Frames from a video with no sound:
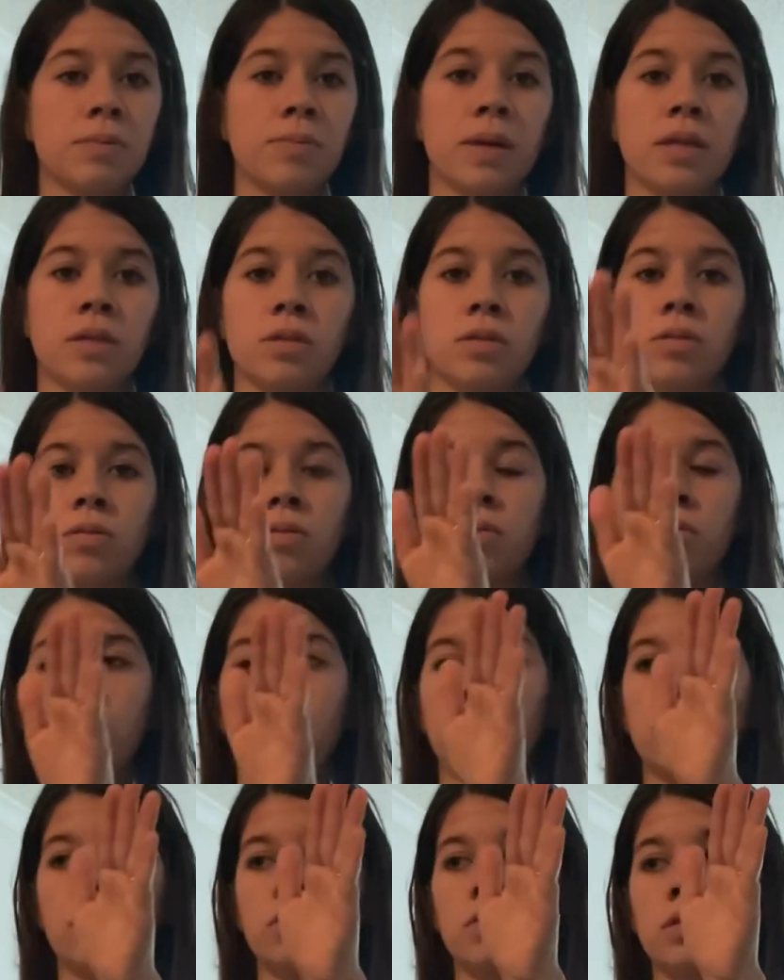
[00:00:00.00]
mantle. I
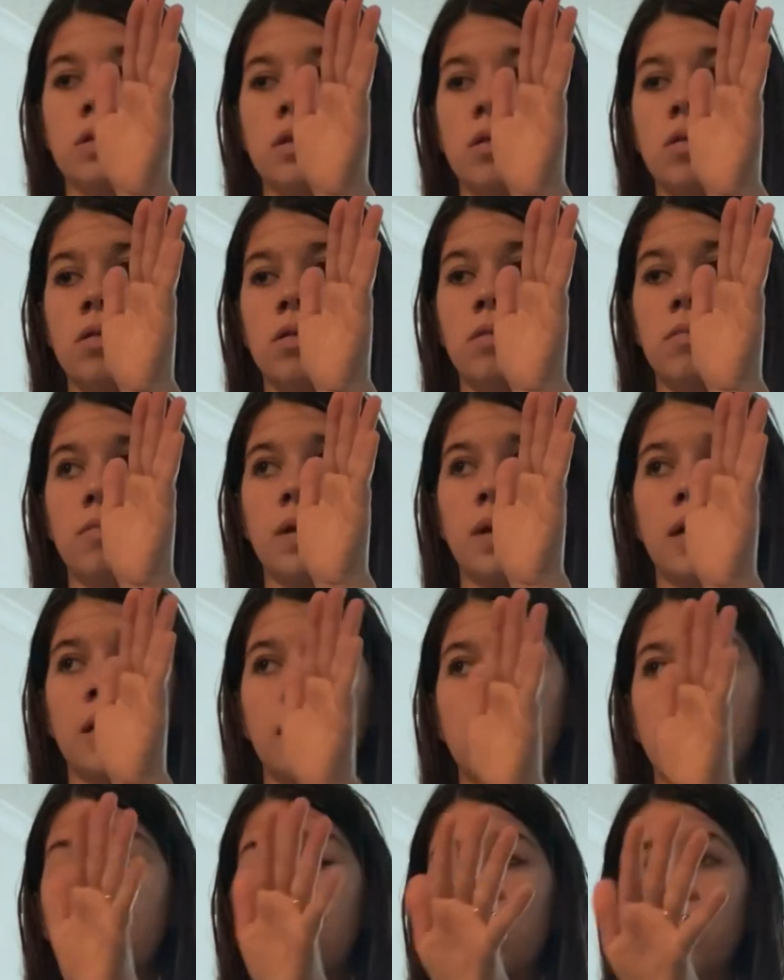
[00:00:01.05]
use it on
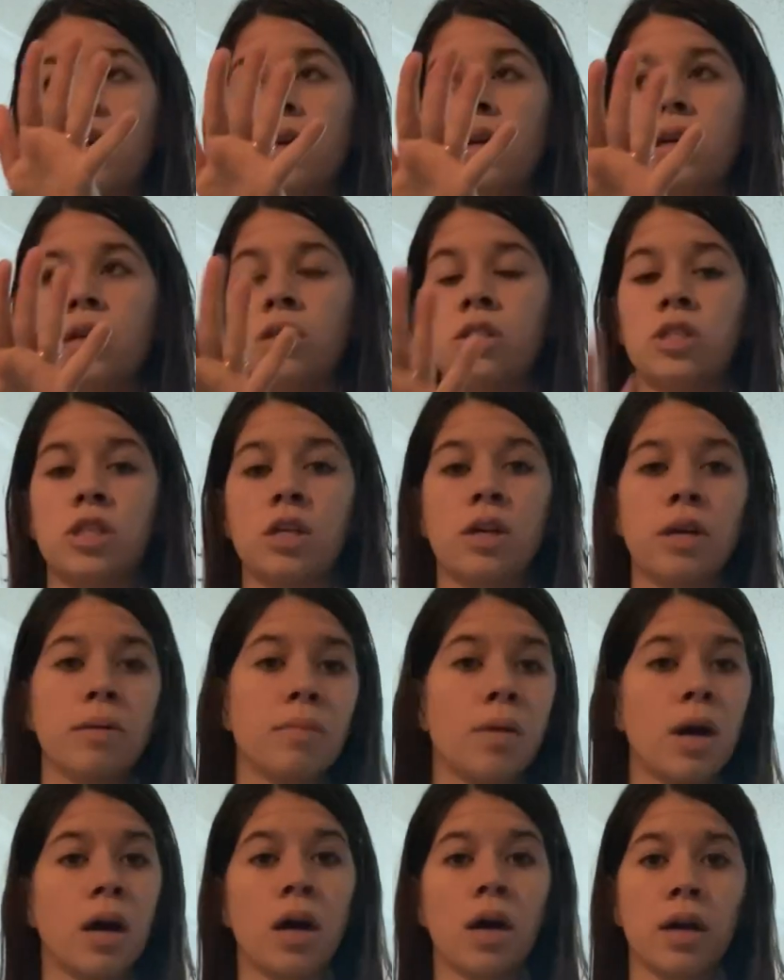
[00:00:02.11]
my cherry
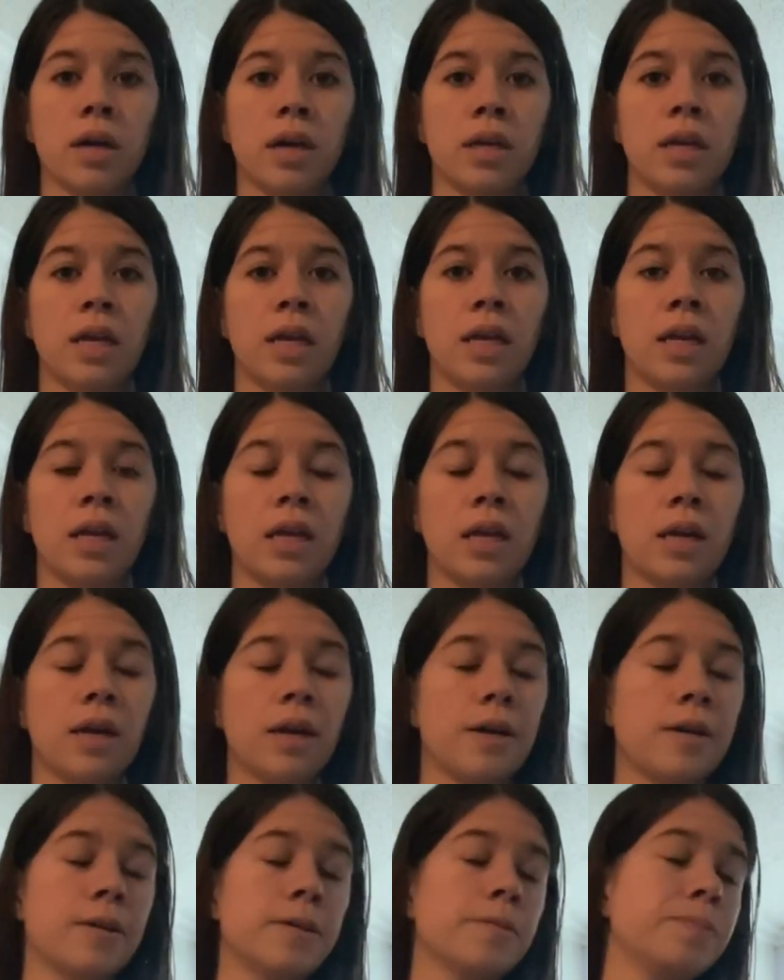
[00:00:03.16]
mahogany
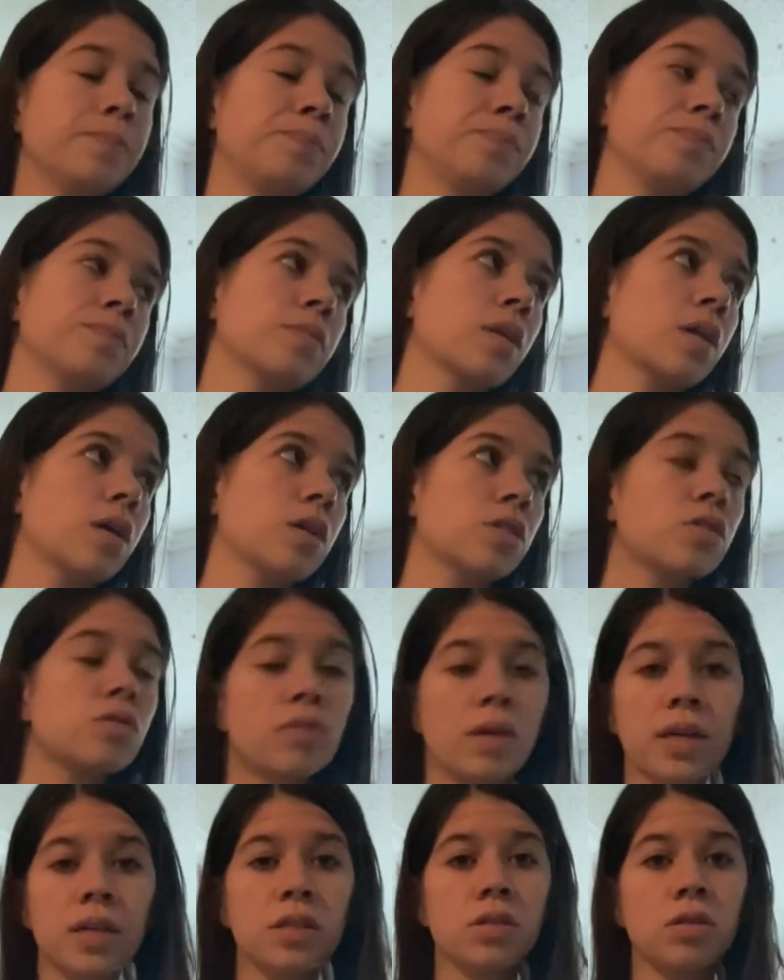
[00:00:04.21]

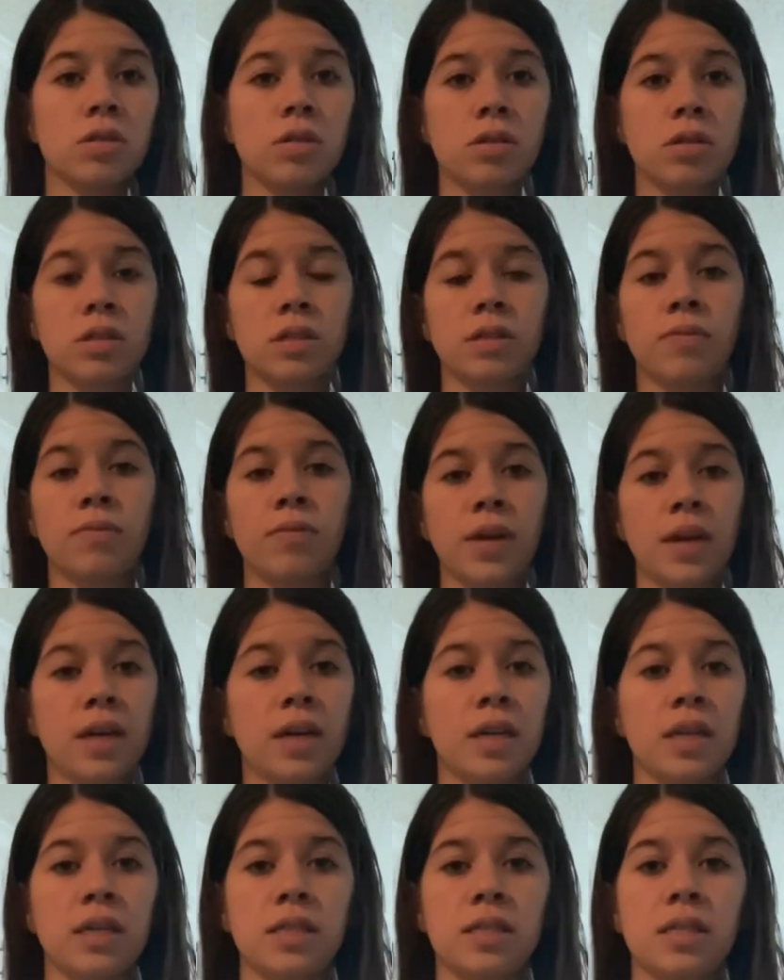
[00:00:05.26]
dressers and
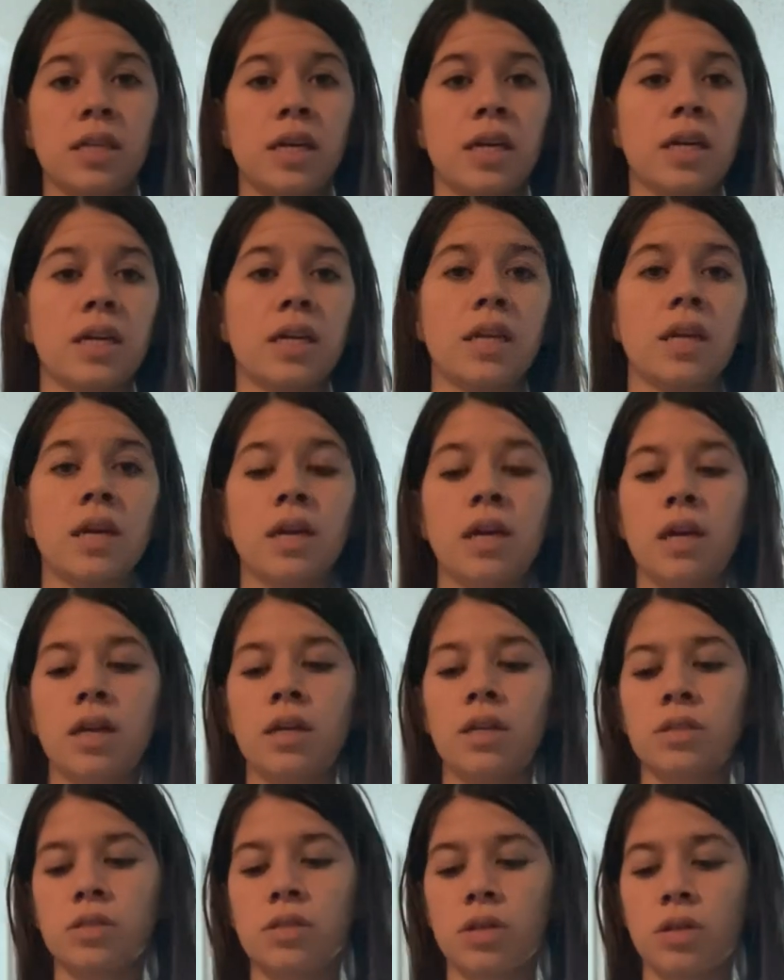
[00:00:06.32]
vanity set.
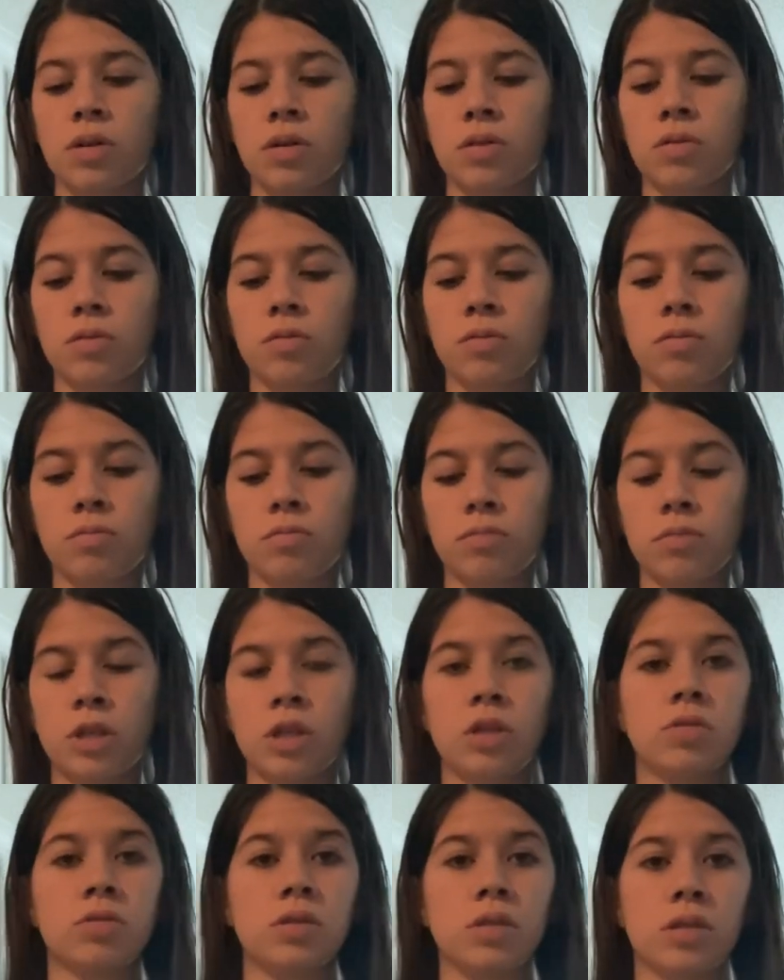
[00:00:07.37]
So
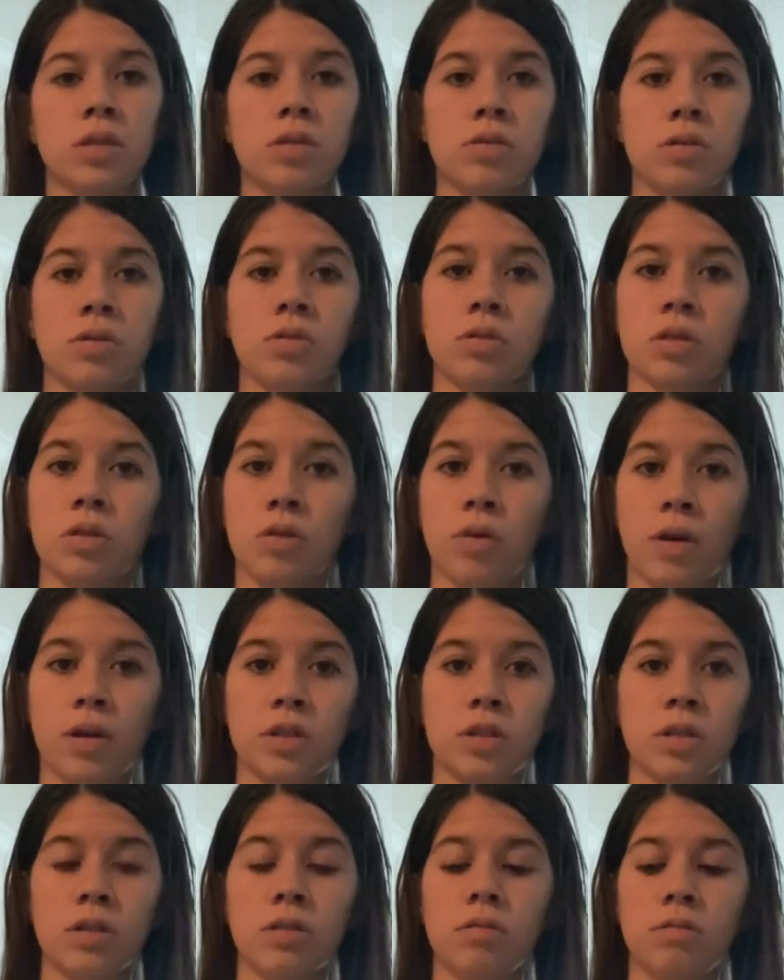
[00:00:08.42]
you just use your
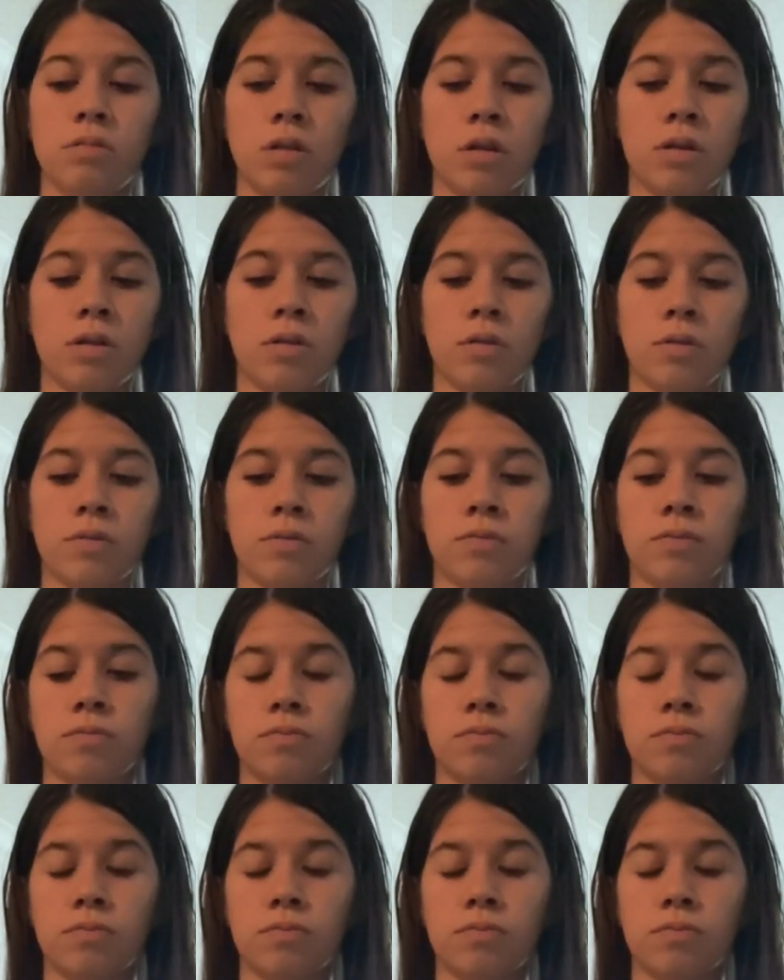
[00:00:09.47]
discretion of